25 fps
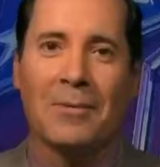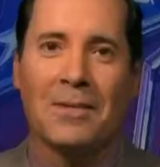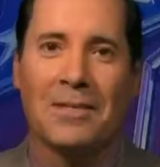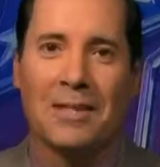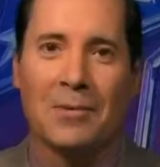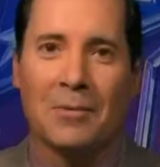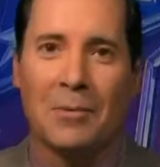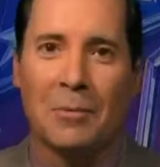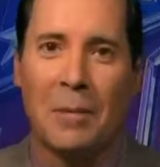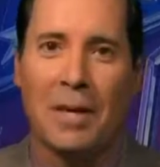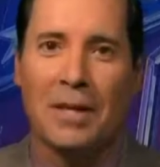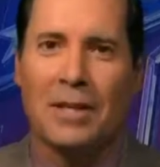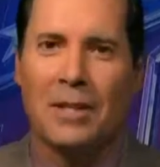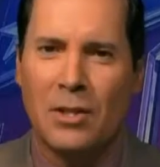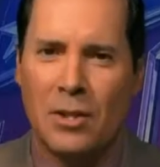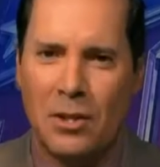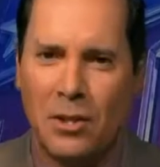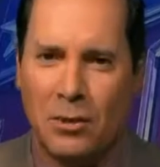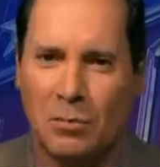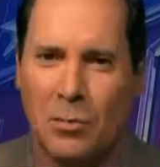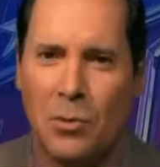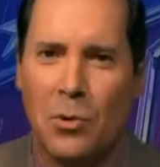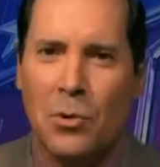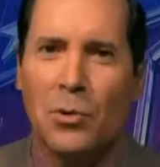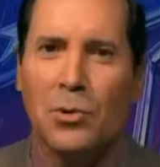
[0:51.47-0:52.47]
as we make this
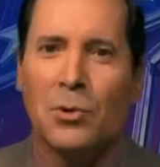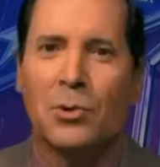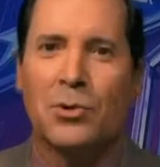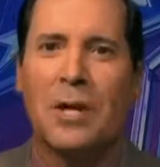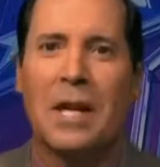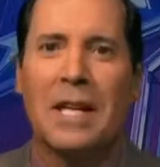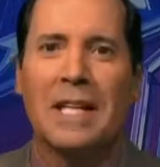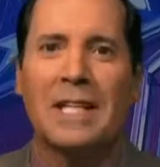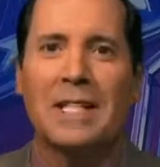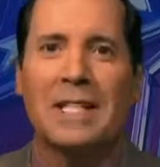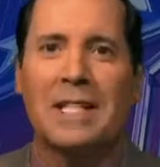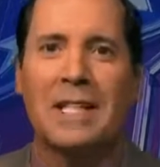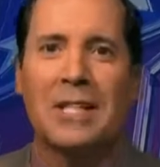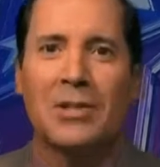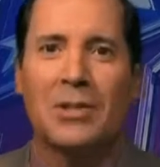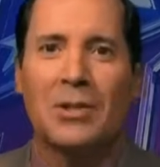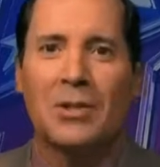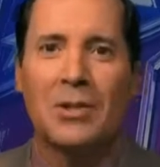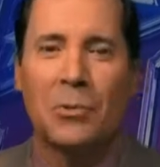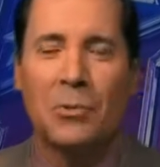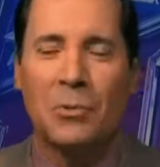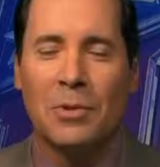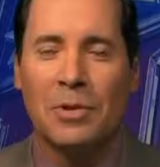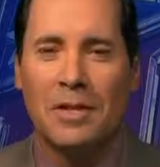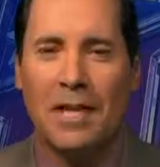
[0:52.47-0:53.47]
smooth
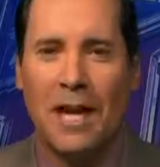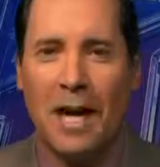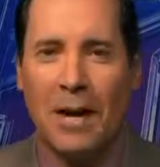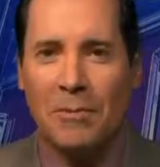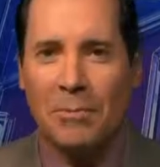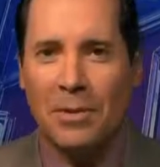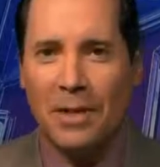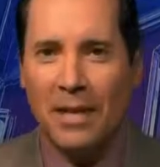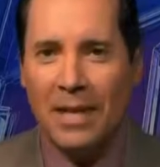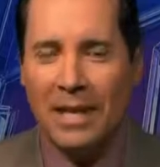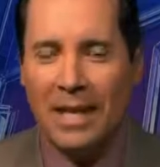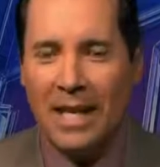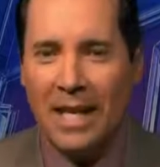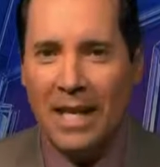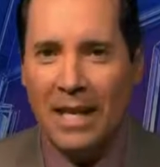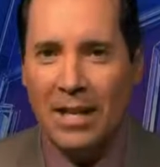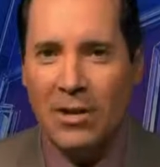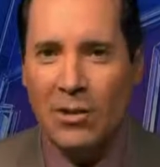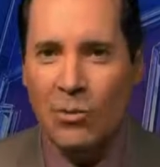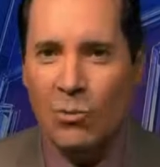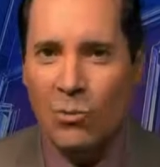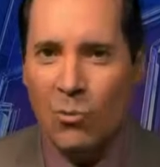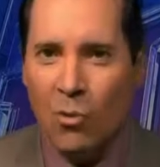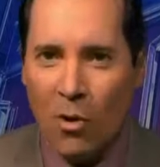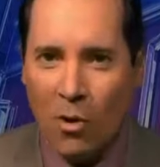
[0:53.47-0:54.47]
transition to what's happening
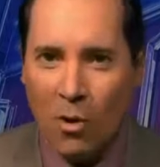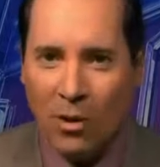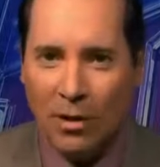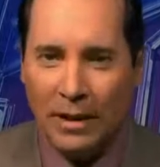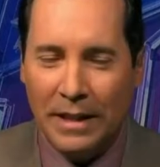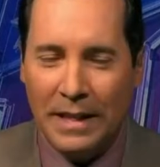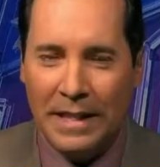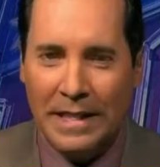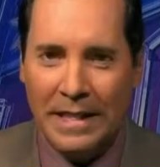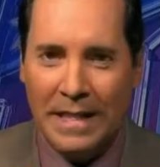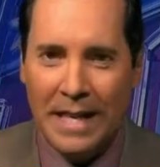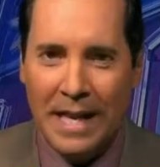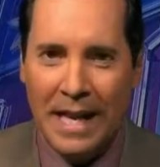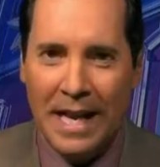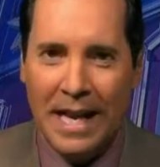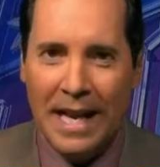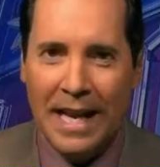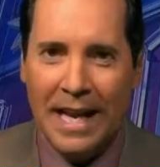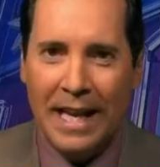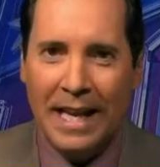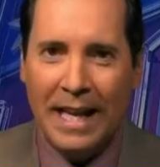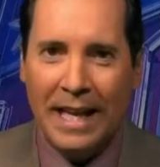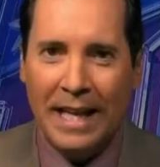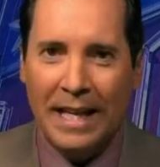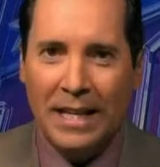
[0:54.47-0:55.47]
in New Orleans,
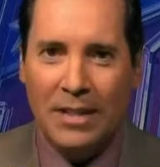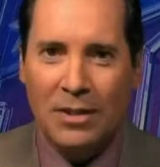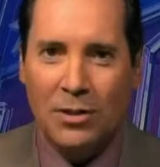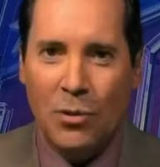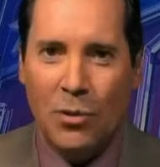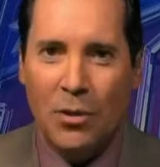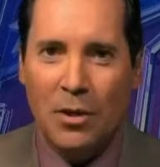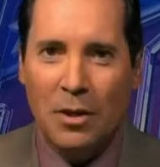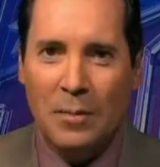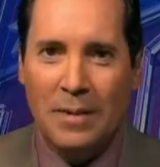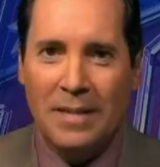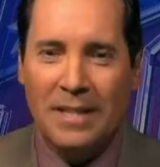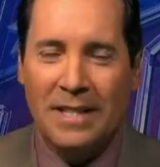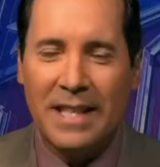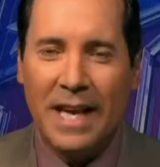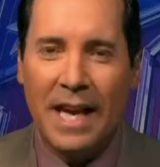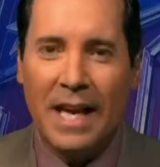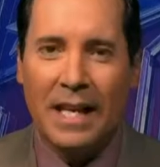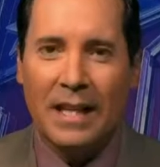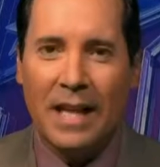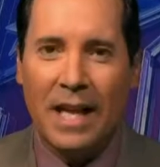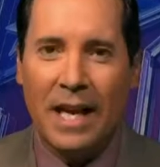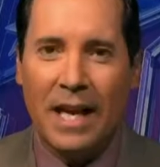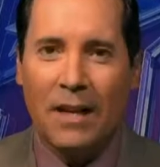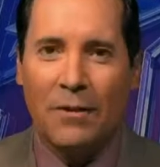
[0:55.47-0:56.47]
is going to be
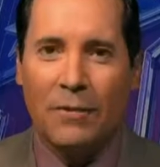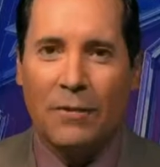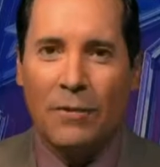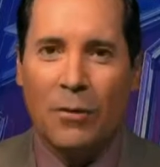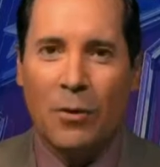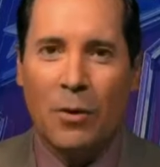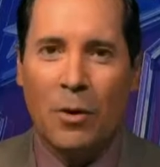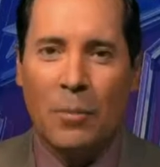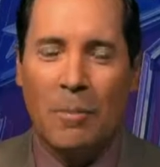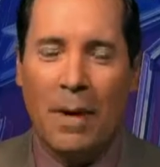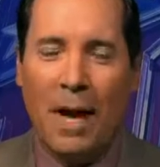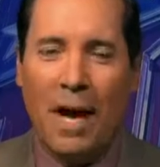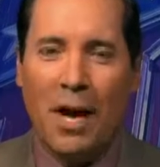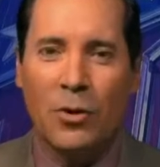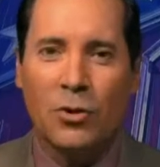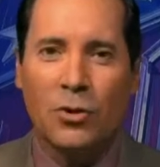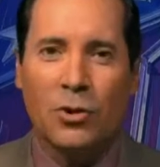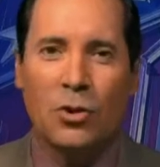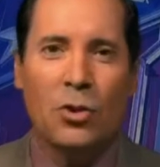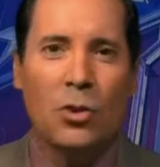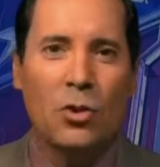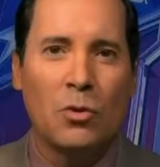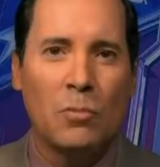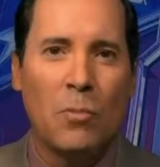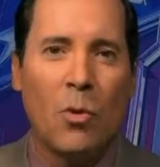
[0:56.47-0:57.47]
sidelined for
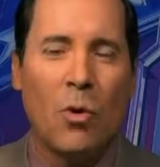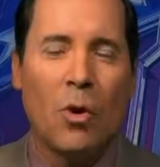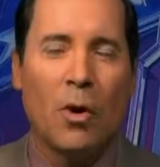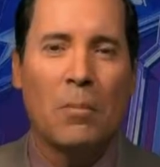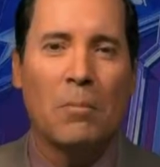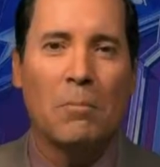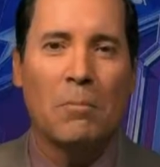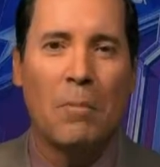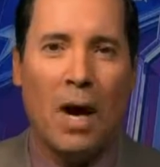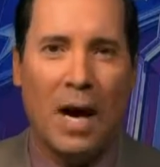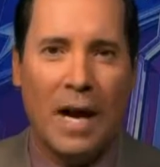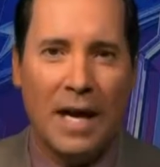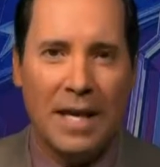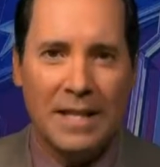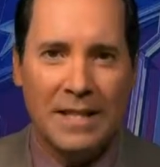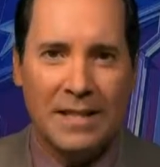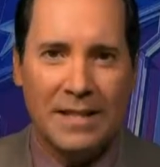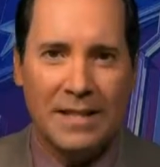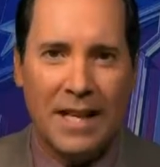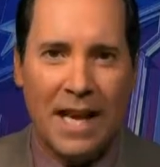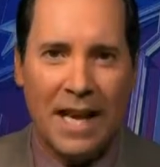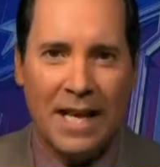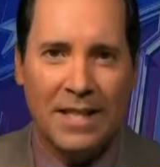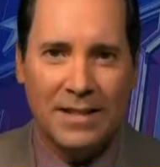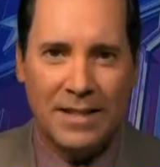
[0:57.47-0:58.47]
about two more
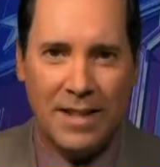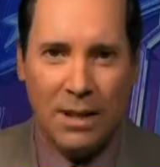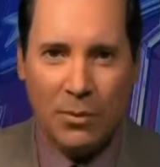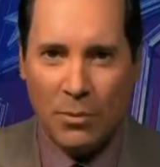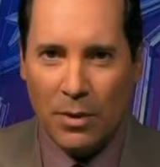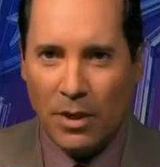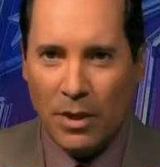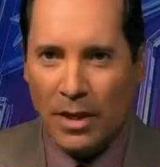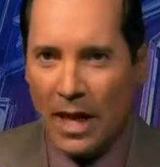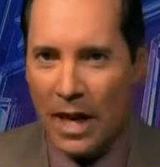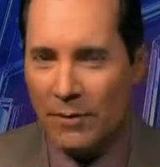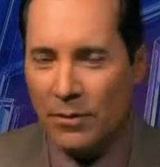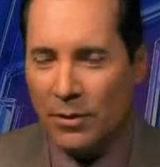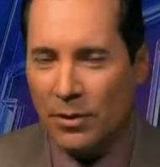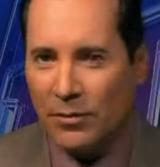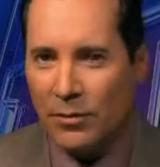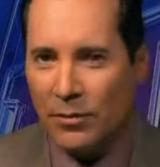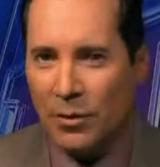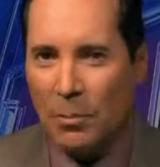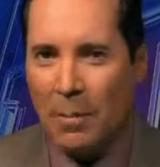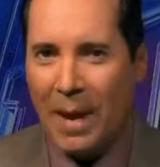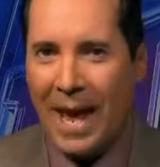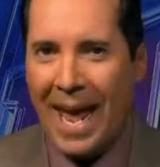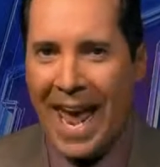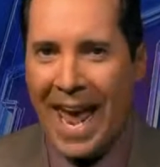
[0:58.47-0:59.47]
months as he recovers
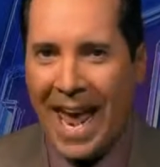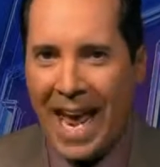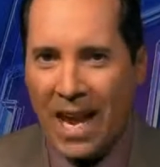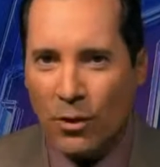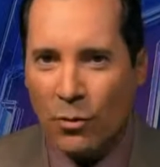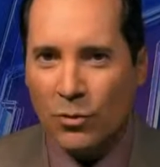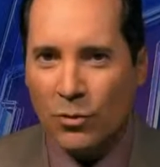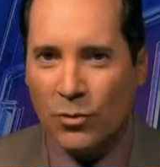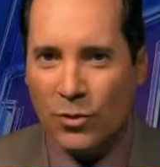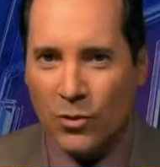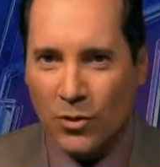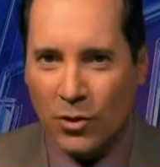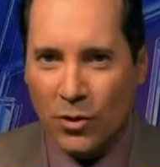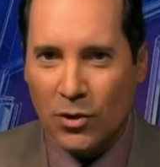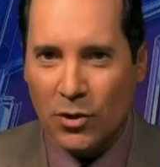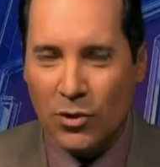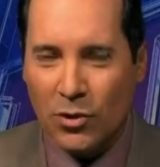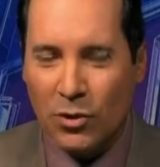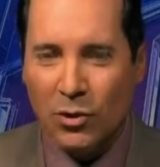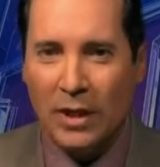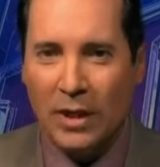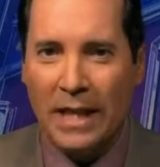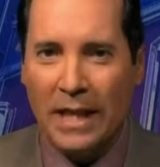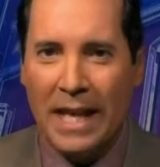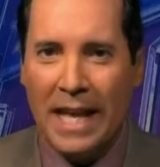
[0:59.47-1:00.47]
from ankle
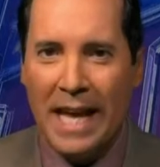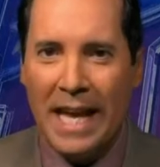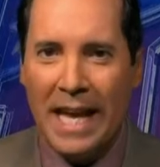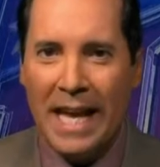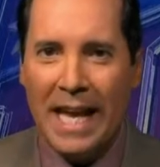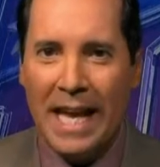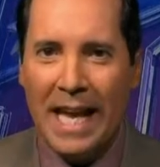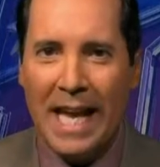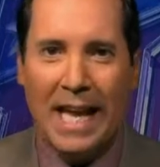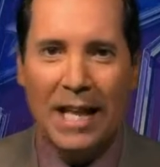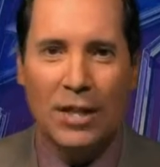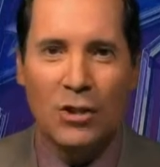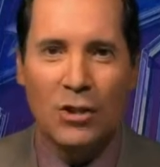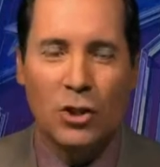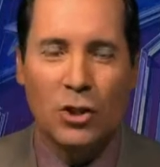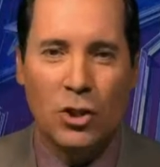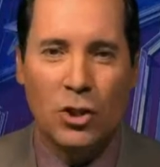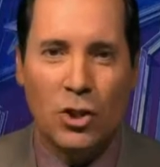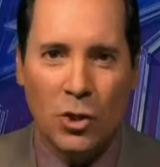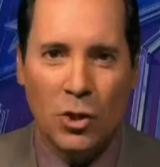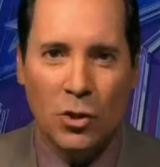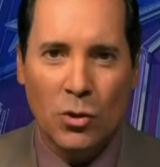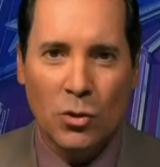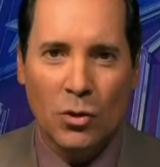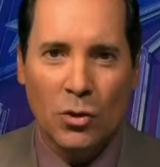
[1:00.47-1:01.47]
surgery in
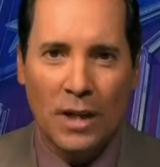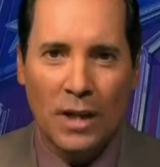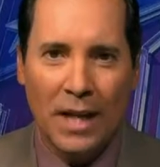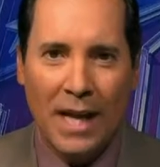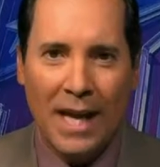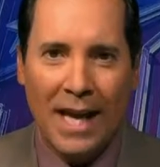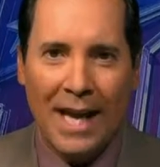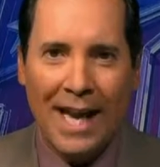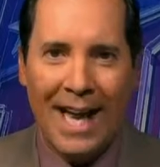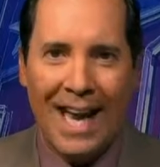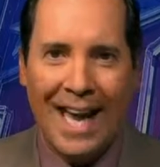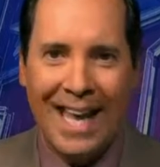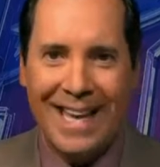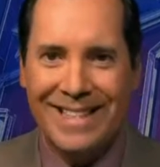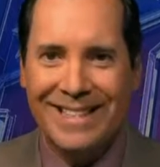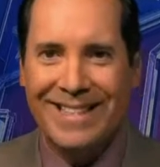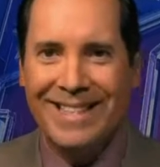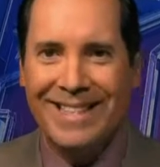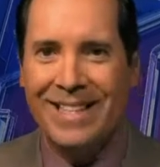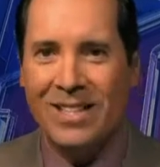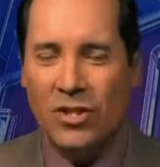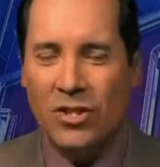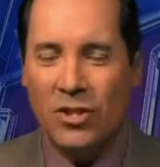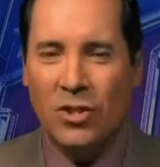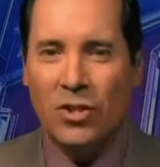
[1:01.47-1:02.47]
June, and it's
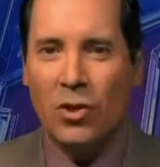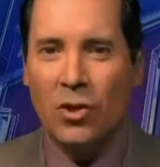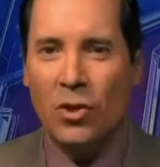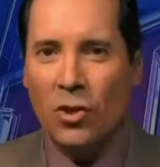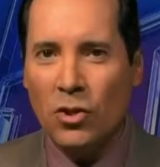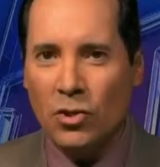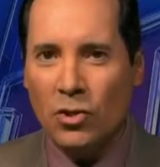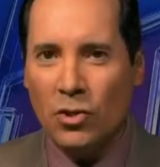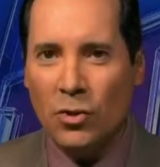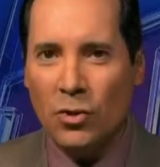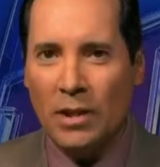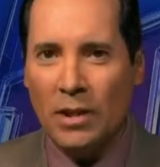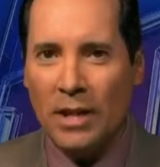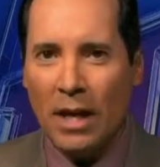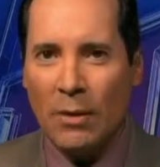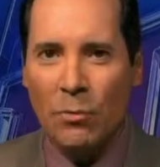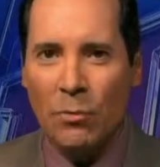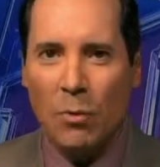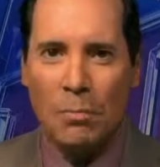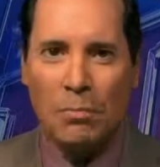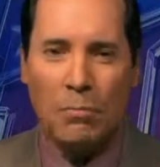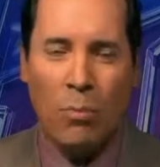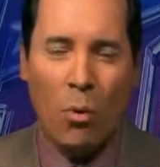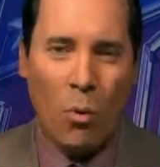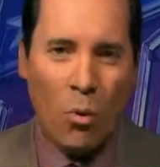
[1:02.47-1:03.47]
this surgery that
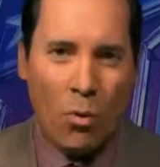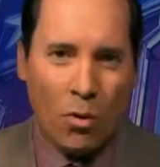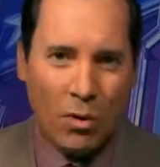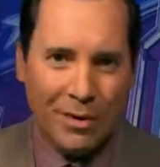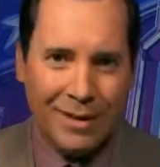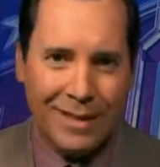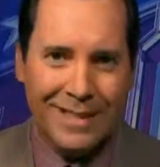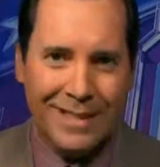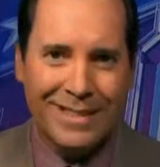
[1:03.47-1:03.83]
reportedly is